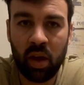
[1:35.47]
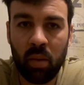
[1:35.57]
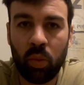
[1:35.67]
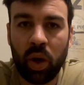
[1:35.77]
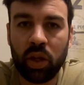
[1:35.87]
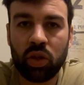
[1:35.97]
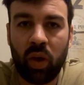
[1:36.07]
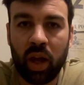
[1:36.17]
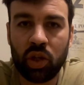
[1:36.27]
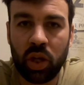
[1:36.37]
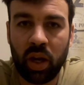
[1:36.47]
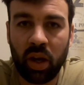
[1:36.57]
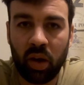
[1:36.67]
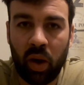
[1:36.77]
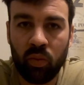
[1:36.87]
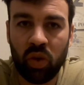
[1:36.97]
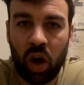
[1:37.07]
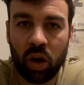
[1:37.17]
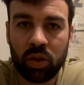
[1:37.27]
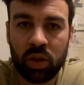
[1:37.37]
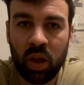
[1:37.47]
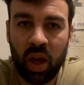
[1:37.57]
but when you're scratching in and around rocks,